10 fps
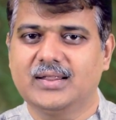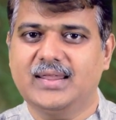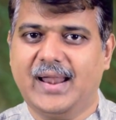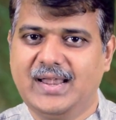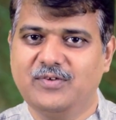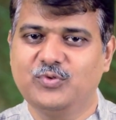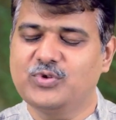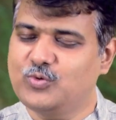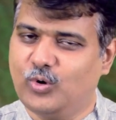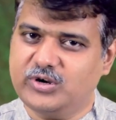the 91
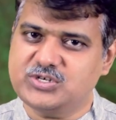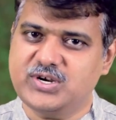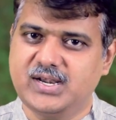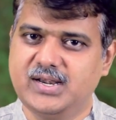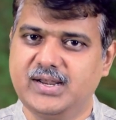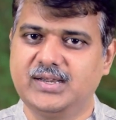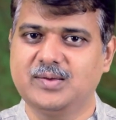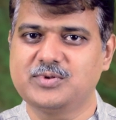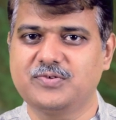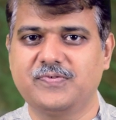was a watershed in
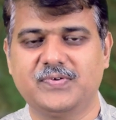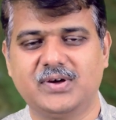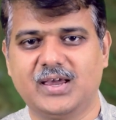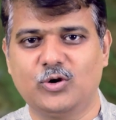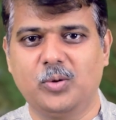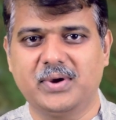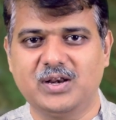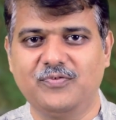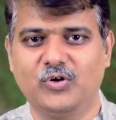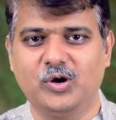terms of economic
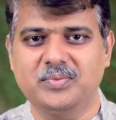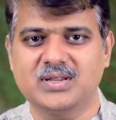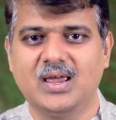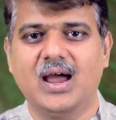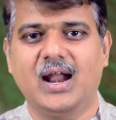reforms,